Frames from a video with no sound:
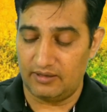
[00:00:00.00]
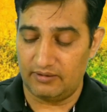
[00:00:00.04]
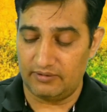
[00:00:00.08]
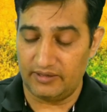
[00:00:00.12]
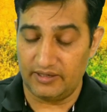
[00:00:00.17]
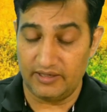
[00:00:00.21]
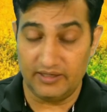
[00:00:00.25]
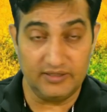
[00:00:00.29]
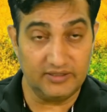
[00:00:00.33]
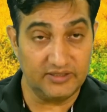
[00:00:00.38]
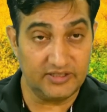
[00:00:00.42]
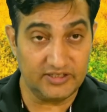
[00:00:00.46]

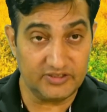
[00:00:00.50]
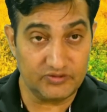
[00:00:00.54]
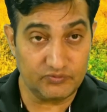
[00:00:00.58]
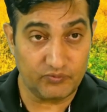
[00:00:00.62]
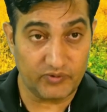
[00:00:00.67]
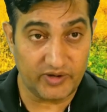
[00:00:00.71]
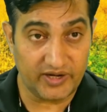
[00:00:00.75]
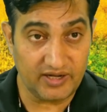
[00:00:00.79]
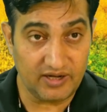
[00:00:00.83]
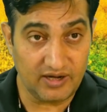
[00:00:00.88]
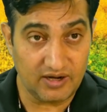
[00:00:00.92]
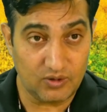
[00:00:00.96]
In this
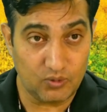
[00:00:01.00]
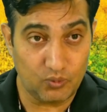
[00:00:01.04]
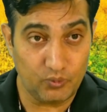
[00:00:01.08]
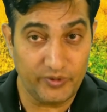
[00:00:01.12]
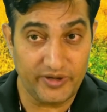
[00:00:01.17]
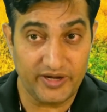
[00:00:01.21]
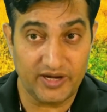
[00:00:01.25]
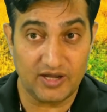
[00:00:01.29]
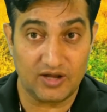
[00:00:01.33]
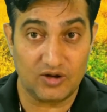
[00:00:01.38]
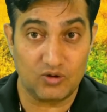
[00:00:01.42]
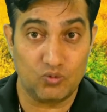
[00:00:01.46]
one,
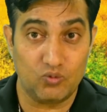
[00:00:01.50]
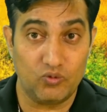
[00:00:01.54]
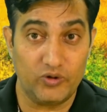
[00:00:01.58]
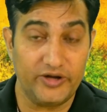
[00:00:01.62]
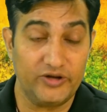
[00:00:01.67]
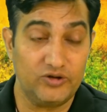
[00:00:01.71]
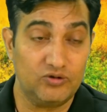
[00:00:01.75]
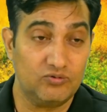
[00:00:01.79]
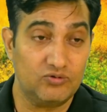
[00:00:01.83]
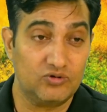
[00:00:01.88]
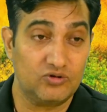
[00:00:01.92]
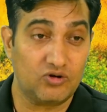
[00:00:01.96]
we are going
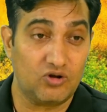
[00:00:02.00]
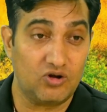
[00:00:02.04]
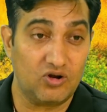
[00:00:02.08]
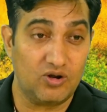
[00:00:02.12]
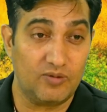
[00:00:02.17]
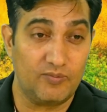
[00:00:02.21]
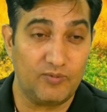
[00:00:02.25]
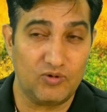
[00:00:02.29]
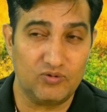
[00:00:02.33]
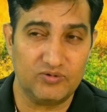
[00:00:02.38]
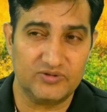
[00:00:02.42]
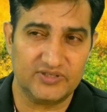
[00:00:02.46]
to talk
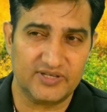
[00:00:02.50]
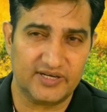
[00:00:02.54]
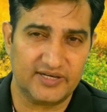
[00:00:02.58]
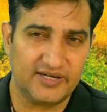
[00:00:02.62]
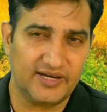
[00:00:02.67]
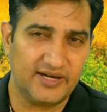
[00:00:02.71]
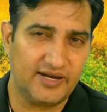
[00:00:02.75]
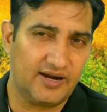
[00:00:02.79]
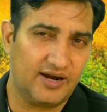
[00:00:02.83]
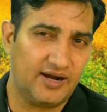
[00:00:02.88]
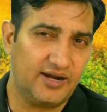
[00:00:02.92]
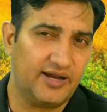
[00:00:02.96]
about
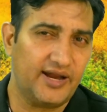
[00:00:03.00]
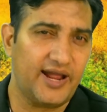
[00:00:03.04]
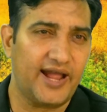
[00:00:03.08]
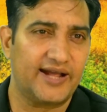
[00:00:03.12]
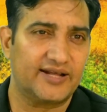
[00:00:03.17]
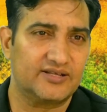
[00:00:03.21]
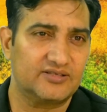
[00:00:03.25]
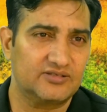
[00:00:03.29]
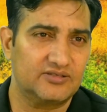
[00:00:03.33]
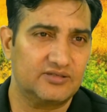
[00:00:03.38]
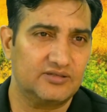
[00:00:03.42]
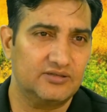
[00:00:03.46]
certain
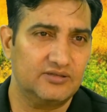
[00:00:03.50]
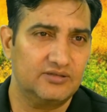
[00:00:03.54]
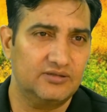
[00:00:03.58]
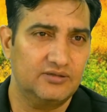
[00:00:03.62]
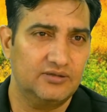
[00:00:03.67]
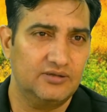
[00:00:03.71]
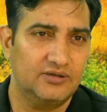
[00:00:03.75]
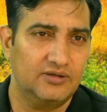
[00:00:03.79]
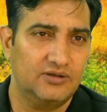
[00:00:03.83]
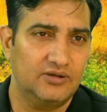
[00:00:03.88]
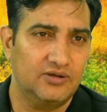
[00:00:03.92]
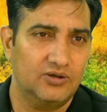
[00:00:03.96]
attacks.
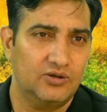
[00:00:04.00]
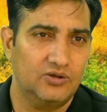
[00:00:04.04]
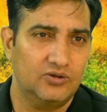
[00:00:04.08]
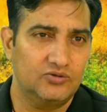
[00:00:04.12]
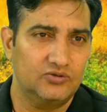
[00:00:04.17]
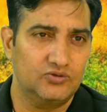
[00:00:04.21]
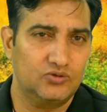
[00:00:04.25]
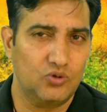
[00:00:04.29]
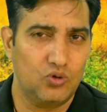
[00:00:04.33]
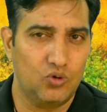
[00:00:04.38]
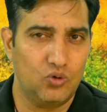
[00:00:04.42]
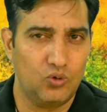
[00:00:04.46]

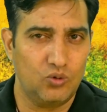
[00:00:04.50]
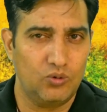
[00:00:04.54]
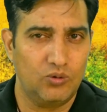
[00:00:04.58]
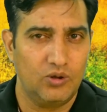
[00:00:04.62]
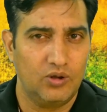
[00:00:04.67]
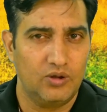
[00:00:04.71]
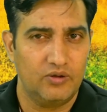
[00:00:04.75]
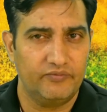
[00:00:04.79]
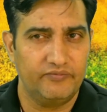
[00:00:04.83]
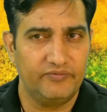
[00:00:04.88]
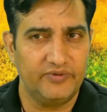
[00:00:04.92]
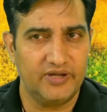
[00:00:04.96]
So
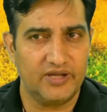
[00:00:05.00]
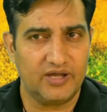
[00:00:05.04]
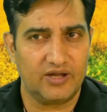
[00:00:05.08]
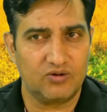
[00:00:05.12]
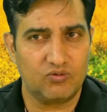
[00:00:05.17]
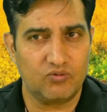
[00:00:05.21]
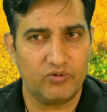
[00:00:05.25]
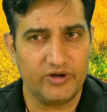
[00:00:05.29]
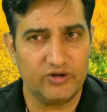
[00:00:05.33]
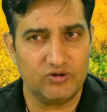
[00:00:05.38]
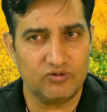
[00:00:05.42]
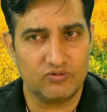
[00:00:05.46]
we are
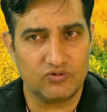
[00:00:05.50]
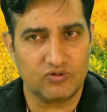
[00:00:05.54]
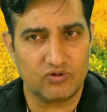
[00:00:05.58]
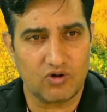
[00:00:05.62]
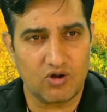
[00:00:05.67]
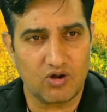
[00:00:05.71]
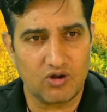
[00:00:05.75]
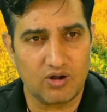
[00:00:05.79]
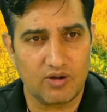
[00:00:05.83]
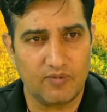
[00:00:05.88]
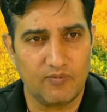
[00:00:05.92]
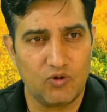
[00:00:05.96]
going to
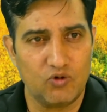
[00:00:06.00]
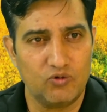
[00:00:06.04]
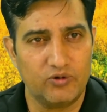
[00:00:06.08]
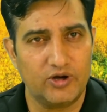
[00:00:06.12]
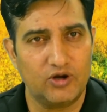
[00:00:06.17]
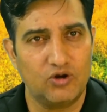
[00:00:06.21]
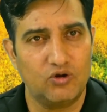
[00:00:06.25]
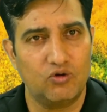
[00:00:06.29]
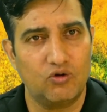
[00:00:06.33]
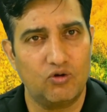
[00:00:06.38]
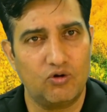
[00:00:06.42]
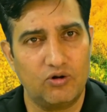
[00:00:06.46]
talk about a
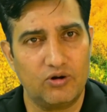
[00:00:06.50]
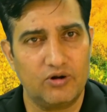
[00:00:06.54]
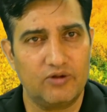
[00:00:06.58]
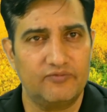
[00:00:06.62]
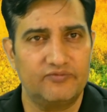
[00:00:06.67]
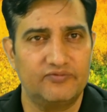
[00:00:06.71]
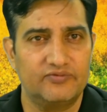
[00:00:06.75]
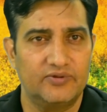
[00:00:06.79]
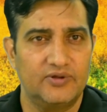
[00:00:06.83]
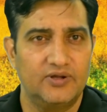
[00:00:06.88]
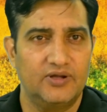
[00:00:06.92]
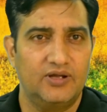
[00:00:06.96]
lot
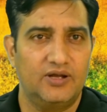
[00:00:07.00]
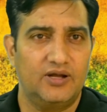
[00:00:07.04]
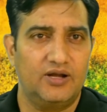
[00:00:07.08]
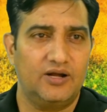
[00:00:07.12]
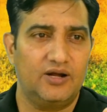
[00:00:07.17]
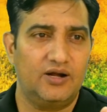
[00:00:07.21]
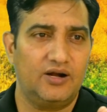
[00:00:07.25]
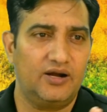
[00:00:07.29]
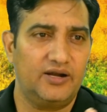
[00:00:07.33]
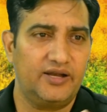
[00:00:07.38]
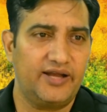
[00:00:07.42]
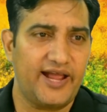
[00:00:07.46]
of
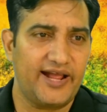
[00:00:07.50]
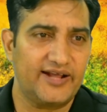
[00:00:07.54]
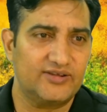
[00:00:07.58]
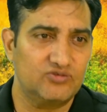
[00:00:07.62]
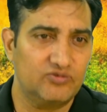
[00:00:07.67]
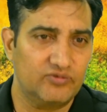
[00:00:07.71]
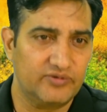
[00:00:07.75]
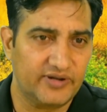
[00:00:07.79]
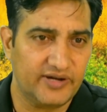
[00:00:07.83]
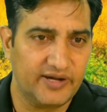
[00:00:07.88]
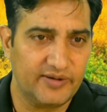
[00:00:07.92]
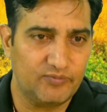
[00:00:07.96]
attacks
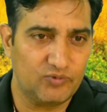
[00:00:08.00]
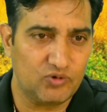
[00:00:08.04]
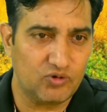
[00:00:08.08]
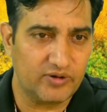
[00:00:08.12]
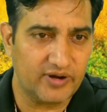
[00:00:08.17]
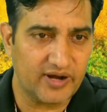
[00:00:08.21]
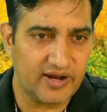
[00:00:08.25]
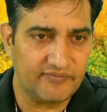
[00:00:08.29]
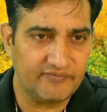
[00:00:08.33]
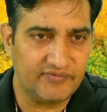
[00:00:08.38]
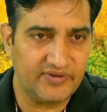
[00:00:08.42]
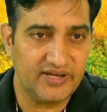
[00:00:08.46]
on
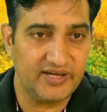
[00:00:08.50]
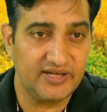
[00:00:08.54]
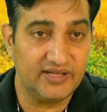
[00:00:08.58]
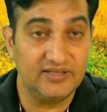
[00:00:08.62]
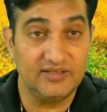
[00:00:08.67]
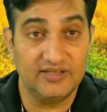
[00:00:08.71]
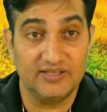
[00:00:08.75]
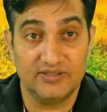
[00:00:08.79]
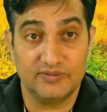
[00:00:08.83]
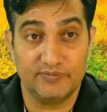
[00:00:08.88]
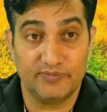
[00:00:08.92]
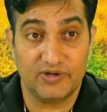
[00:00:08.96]
cryptography in
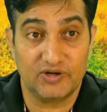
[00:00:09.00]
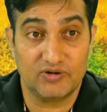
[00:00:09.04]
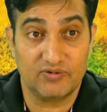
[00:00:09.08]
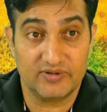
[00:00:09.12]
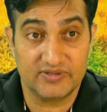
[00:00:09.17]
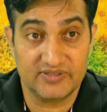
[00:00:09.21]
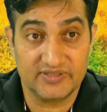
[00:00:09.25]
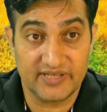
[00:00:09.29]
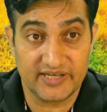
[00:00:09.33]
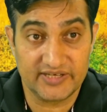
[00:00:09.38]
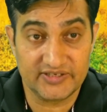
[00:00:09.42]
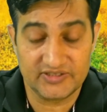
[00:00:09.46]
this particular
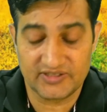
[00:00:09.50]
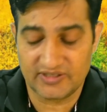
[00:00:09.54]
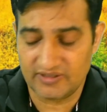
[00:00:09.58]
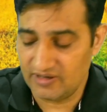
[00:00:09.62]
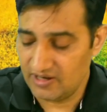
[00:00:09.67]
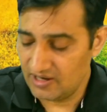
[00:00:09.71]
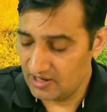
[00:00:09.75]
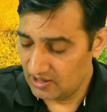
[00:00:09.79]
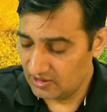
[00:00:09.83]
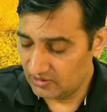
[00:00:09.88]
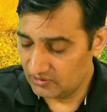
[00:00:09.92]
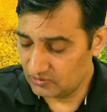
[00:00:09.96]
section.
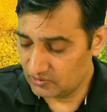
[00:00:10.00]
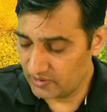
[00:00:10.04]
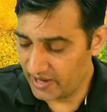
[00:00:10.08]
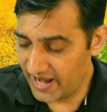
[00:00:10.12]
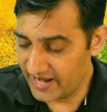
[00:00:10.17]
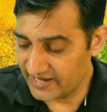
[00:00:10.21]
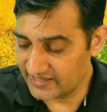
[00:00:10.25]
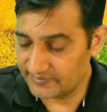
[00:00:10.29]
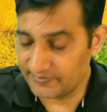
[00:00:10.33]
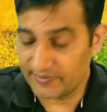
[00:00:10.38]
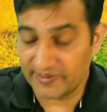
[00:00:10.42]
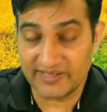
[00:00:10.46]
So
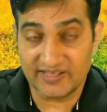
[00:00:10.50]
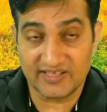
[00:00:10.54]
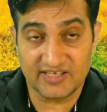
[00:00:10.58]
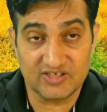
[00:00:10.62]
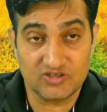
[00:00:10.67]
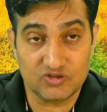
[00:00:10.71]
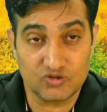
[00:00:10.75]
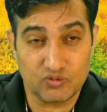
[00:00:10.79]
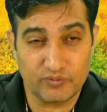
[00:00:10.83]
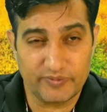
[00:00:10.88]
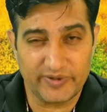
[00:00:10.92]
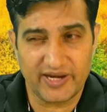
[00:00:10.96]
expect this
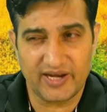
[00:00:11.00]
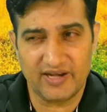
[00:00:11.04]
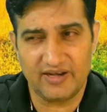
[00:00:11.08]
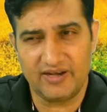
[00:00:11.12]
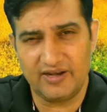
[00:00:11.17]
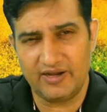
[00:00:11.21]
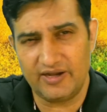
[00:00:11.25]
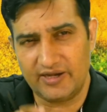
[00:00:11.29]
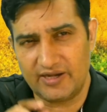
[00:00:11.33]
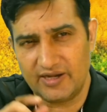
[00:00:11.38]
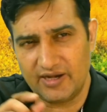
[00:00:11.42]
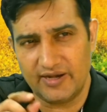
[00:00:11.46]
to be a
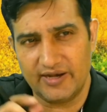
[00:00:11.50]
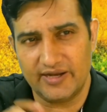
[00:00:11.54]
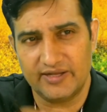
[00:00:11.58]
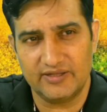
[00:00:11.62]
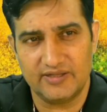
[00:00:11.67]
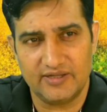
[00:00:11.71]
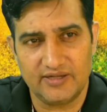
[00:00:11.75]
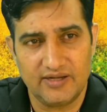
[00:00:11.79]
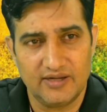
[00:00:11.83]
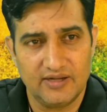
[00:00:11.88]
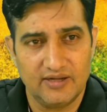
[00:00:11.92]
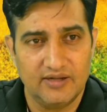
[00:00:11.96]
little
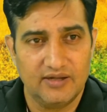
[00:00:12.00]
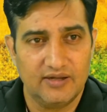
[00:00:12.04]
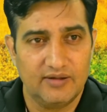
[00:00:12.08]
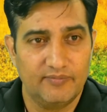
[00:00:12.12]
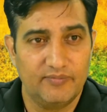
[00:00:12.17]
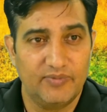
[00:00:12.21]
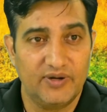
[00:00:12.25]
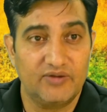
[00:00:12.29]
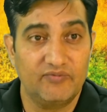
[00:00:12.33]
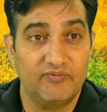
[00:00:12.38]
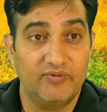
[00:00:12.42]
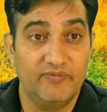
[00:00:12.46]
lengthy,
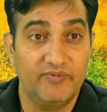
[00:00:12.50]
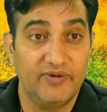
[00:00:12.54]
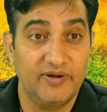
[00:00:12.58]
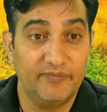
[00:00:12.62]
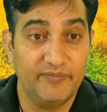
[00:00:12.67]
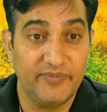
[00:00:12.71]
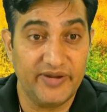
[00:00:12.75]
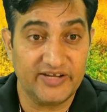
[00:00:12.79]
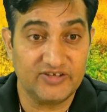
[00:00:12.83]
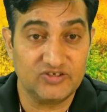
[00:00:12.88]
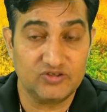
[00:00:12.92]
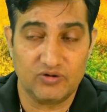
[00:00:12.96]
but we will
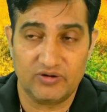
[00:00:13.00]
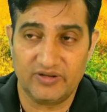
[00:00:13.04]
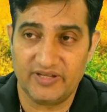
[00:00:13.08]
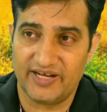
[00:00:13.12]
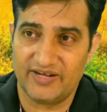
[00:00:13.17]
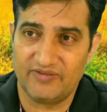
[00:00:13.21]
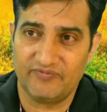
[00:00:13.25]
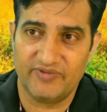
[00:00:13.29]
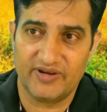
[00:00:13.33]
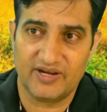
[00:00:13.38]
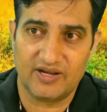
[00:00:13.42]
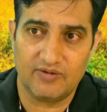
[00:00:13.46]
make sure
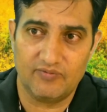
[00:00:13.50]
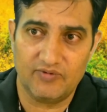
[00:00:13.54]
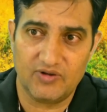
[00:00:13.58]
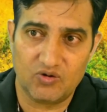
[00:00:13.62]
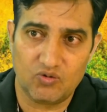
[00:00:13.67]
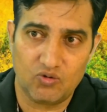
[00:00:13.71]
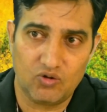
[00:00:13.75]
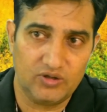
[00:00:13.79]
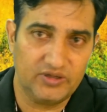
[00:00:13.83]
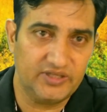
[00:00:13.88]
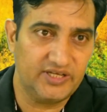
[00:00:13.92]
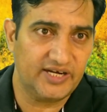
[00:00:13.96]
that we cover
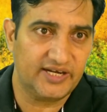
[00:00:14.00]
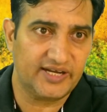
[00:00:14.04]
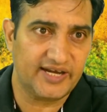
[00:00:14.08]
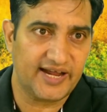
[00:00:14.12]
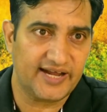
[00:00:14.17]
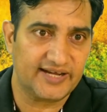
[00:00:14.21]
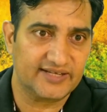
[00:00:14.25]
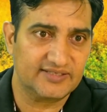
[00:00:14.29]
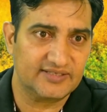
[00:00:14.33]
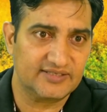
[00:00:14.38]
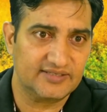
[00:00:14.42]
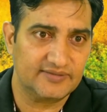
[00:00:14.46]
all the
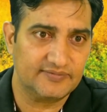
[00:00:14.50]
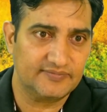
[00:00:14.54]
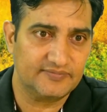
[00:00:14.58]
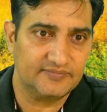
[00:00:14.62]
attacks.